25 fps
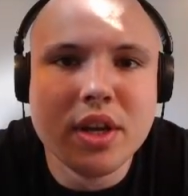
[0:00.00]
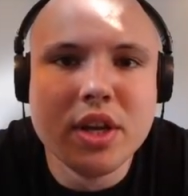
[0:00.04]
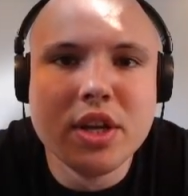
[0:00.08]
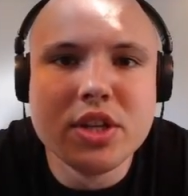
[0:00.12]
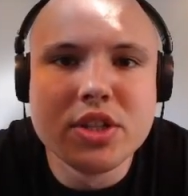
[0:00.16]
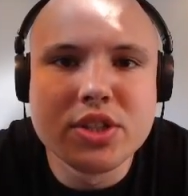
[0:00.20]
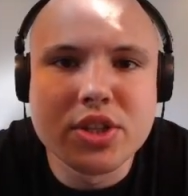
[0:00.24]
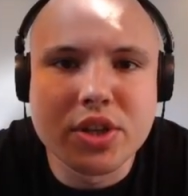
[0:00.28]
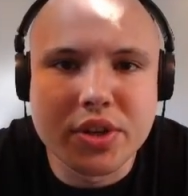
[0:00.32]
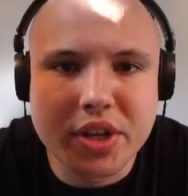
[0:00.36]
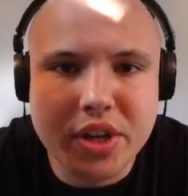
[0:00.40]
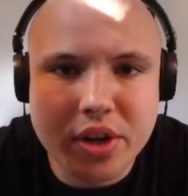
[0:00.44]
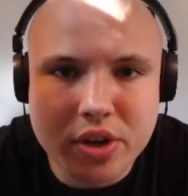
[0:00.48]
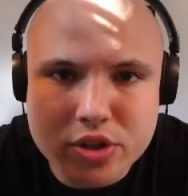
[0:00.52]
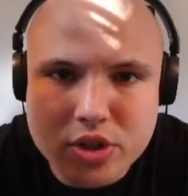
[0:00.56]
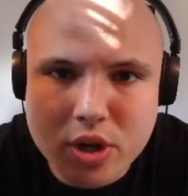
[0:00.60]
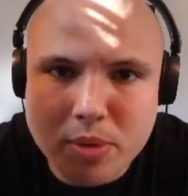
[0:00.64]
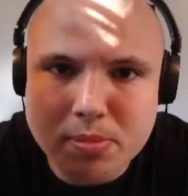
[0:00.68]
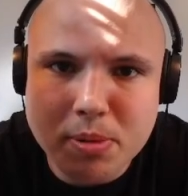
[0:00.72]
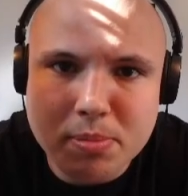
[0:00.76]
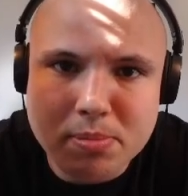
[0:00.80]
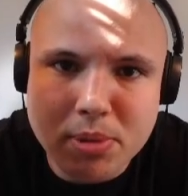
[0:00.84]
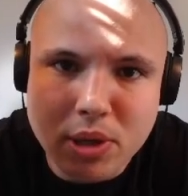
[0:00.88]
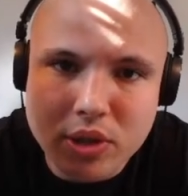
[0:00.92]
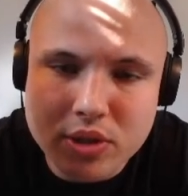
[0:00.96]
So here's our
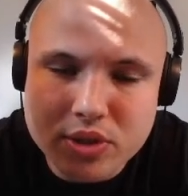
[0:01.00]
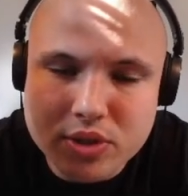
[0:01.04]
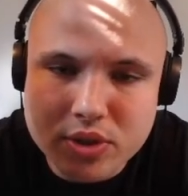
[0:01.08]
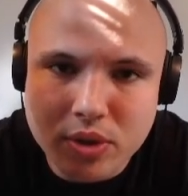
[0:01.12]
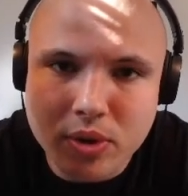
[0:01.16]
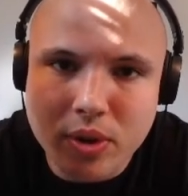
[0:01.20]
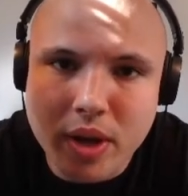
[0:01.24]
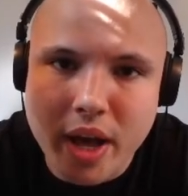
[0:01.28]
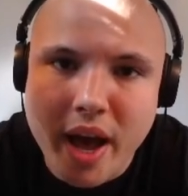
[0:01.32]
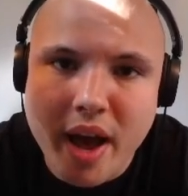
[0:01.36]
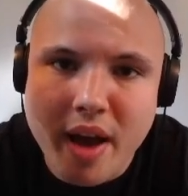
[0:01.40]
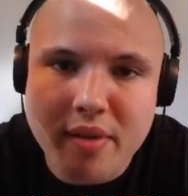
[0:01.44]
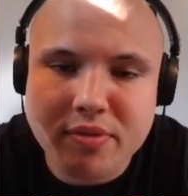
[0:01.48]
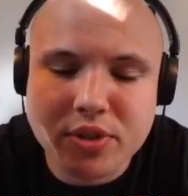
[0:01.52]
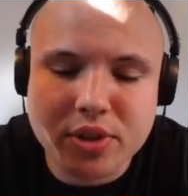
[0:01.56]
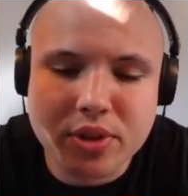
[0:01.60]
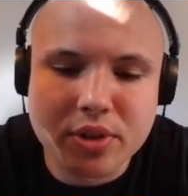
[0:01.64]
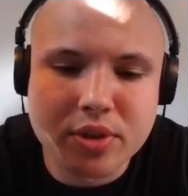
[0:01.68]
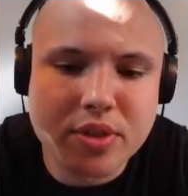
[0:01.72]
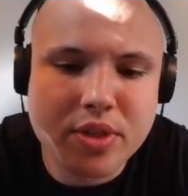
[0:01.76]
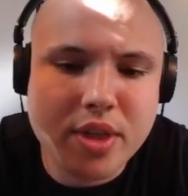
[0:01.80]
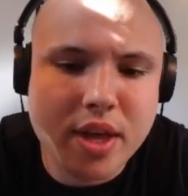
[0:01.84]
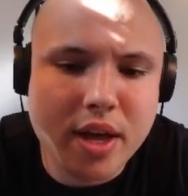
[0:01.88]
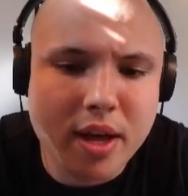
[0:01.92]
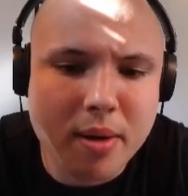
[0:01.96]
proposal after
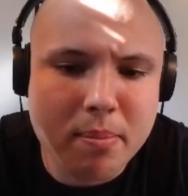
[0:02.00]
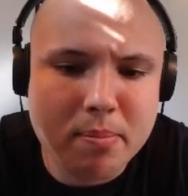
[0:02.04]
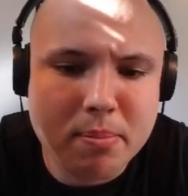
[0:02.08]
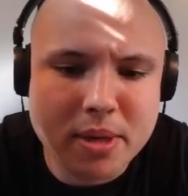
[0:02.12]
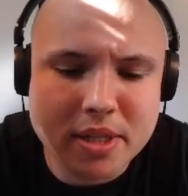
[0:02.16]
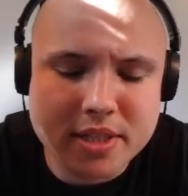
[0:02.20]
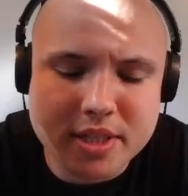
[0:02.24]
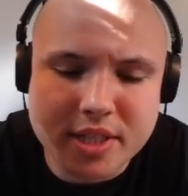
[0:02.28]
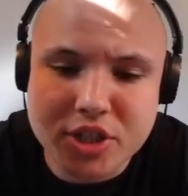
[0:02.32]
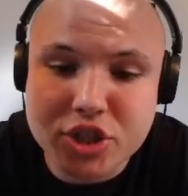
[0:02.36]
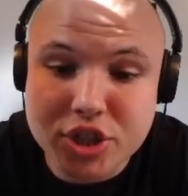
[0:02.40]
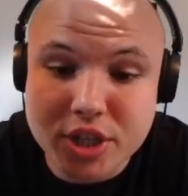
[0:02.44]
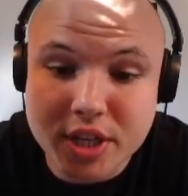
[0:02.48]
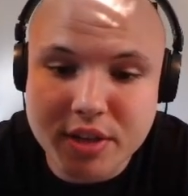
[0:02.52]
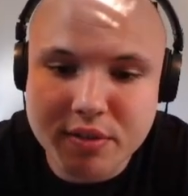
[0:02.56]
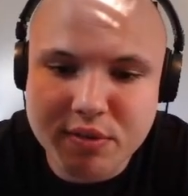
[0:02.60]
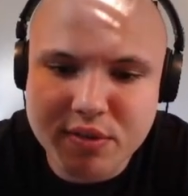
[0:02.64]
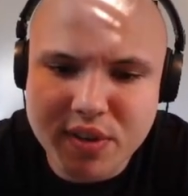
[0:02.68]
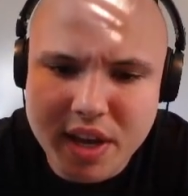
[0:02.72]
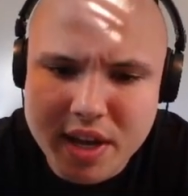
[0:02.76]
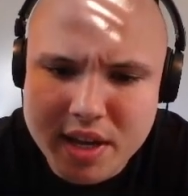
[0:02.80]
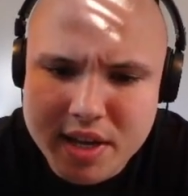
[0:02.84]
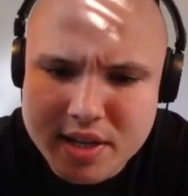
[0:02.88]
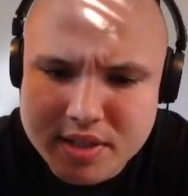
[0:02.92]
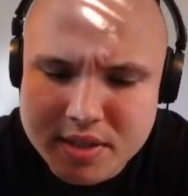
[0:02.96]
the positioning
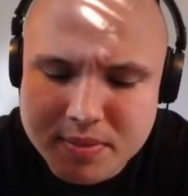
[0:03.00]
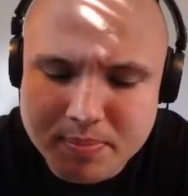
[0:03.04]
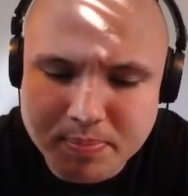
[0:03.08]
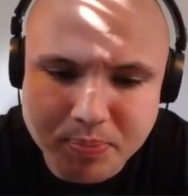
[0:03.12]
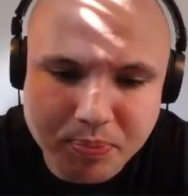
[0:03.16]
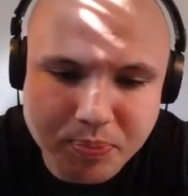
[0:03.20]
phase.